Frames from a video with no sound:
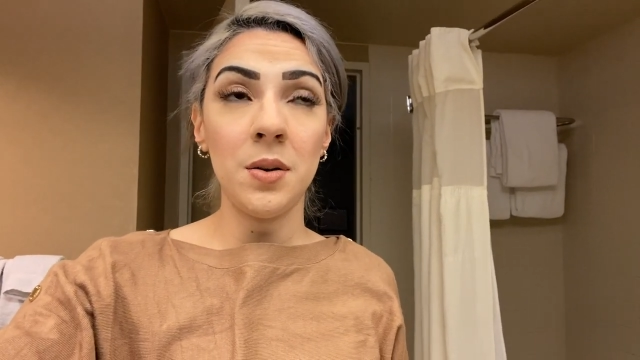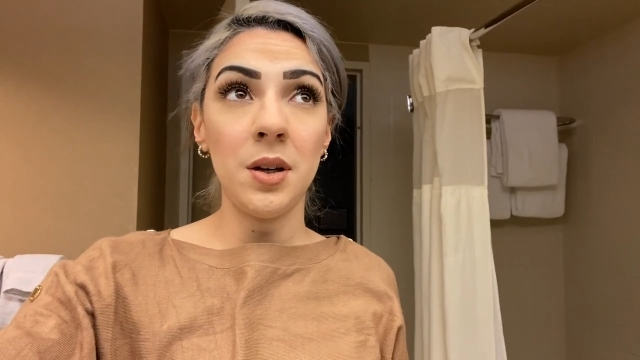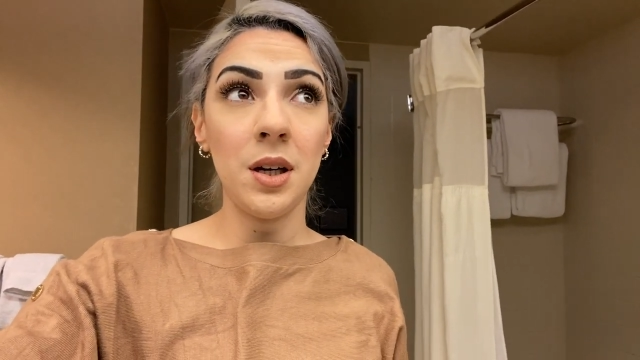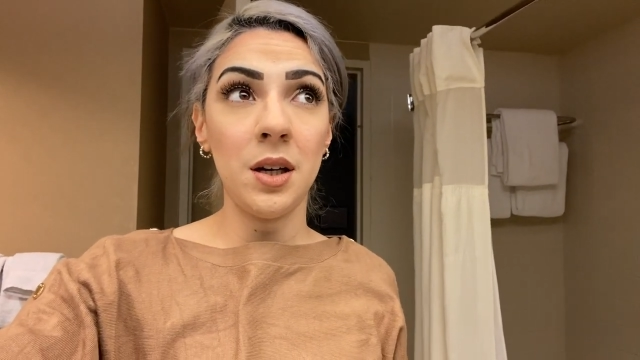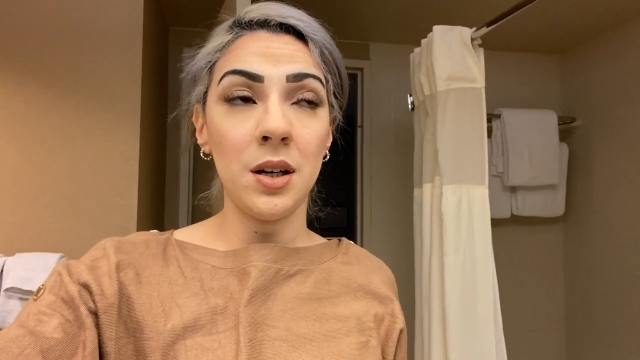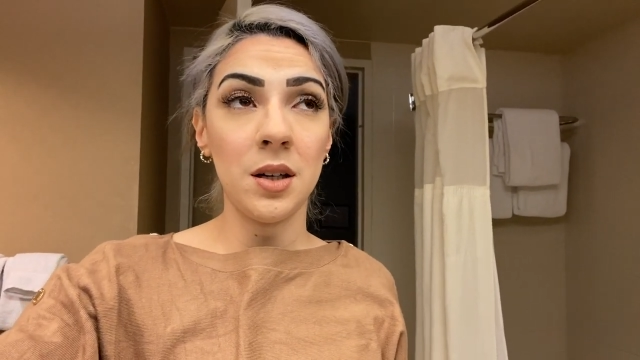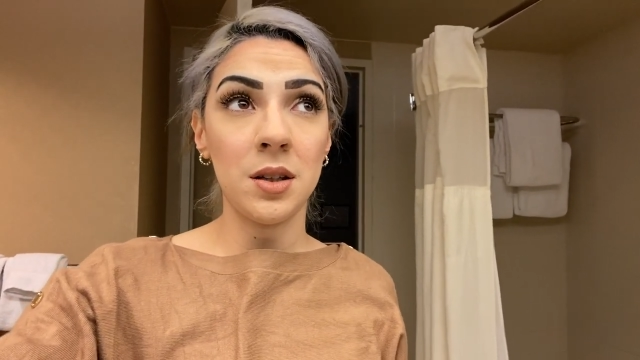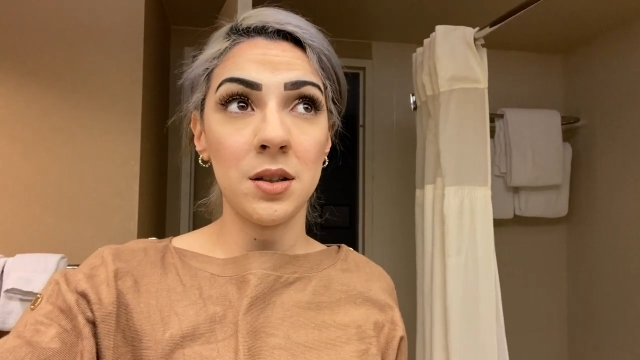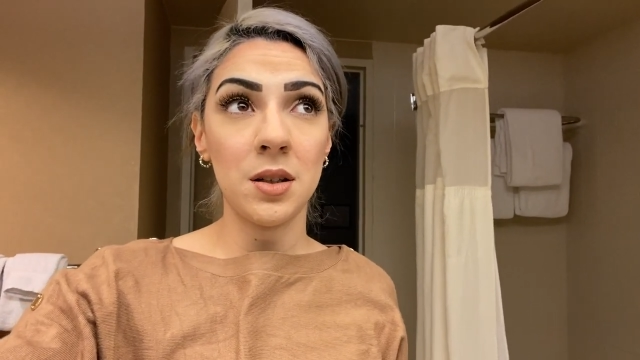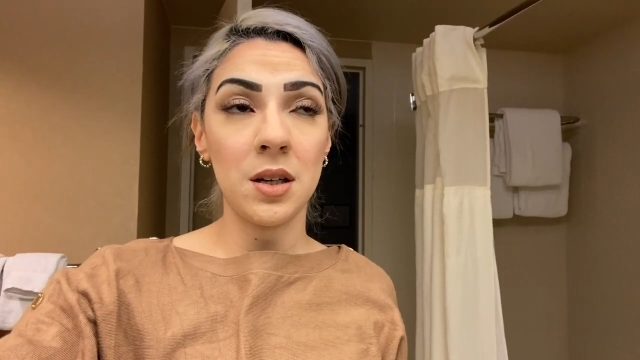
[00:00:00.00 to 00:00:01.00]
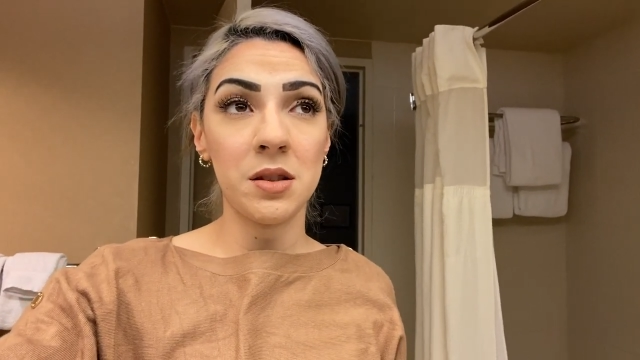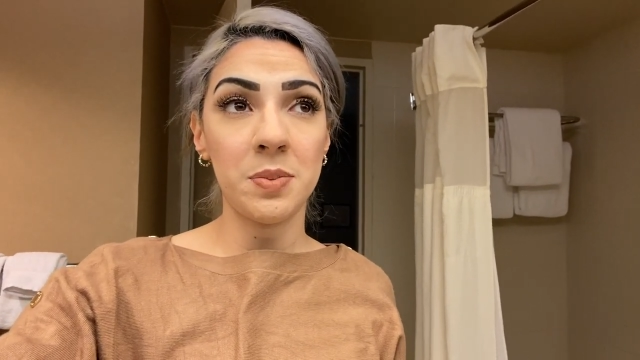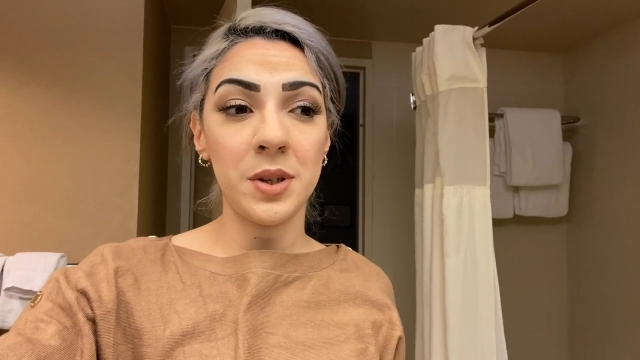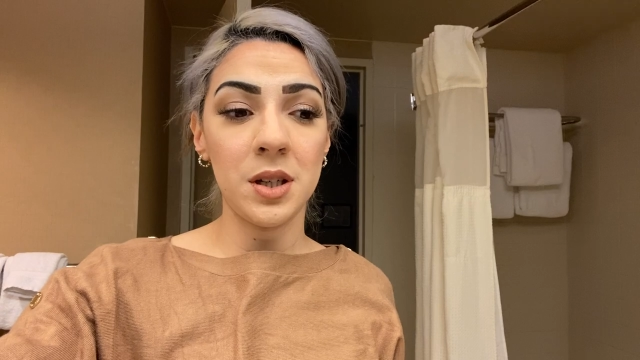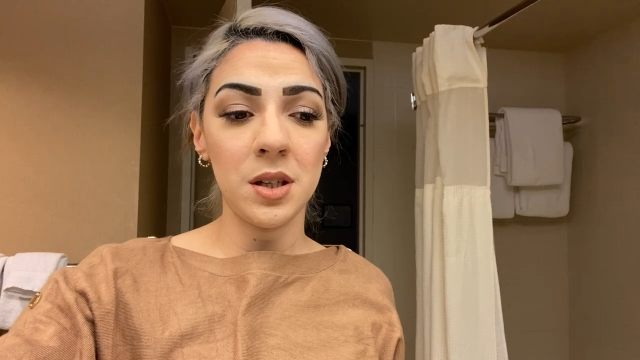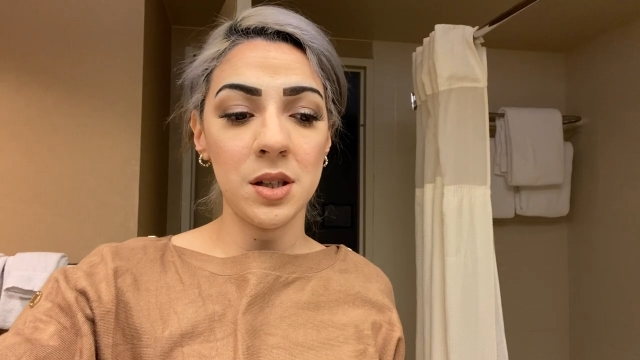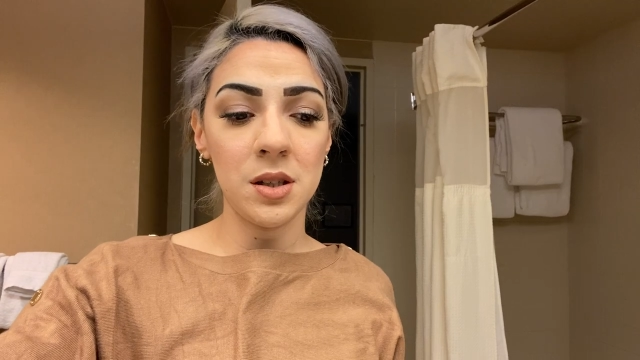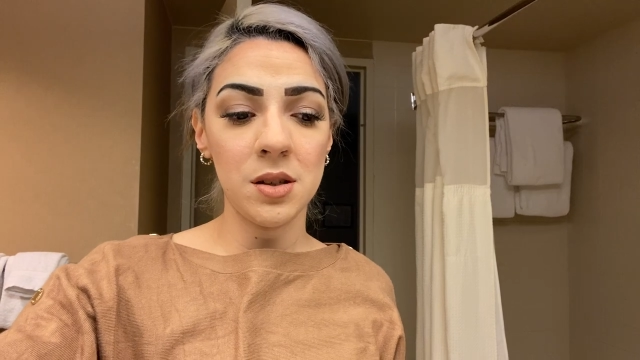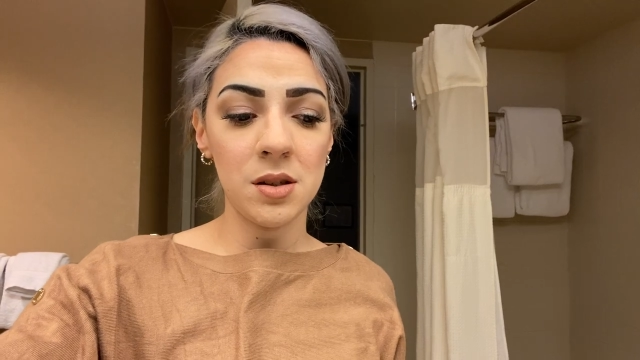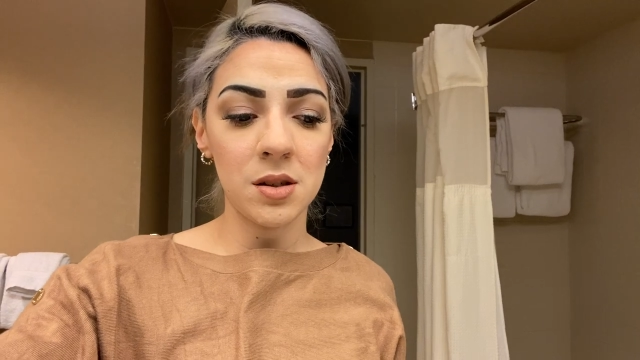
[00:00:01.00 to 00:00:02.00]
and that's
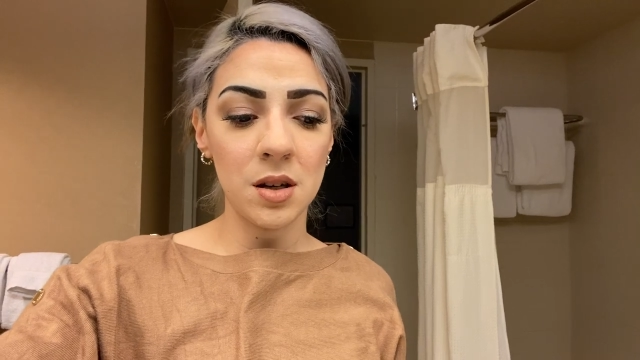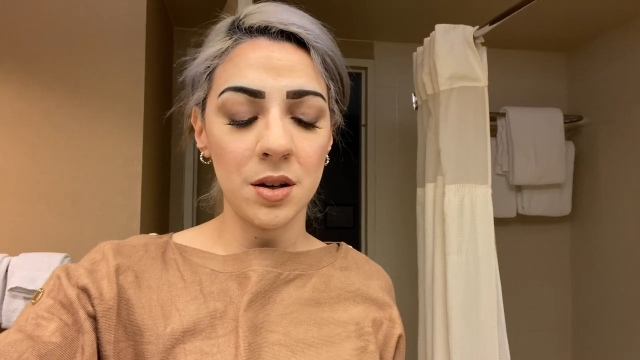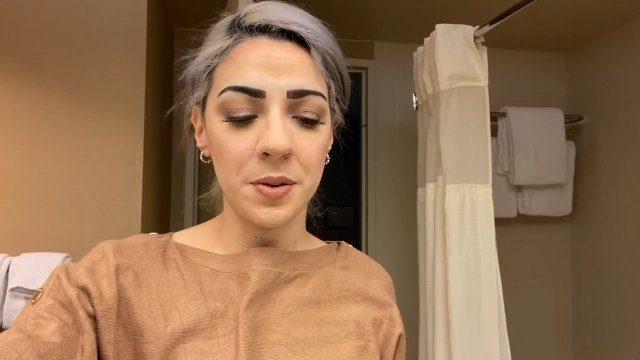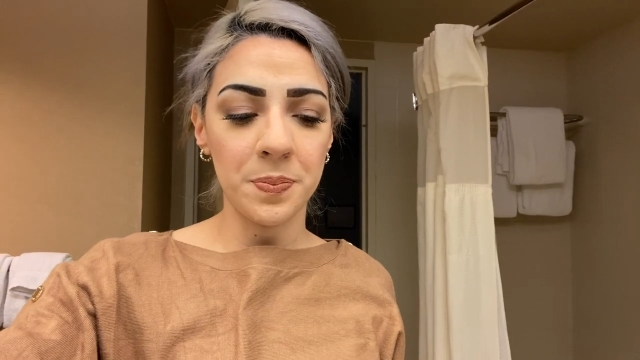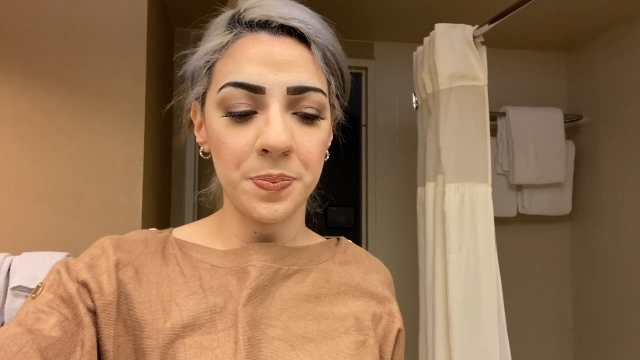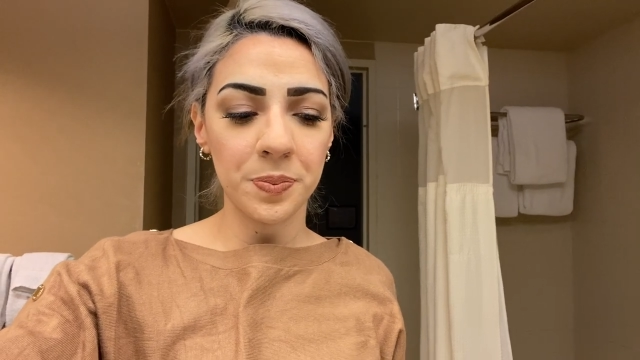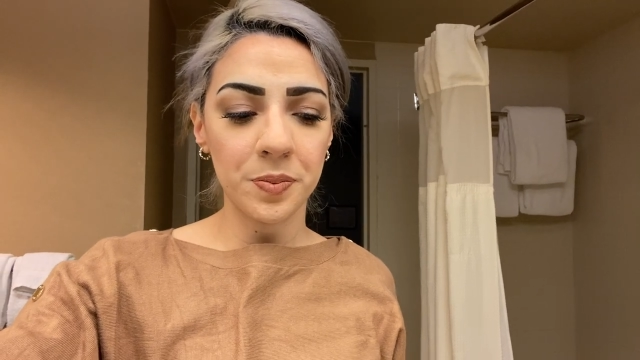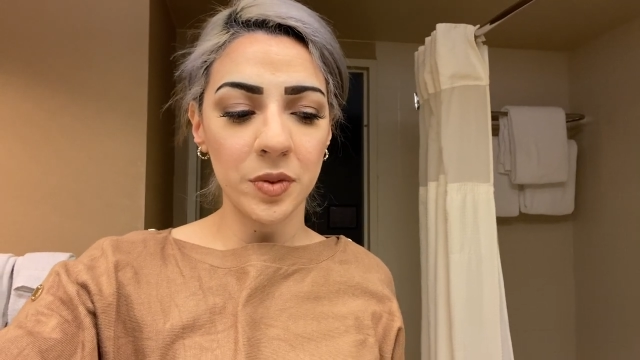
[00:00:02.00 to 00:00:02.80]
because um,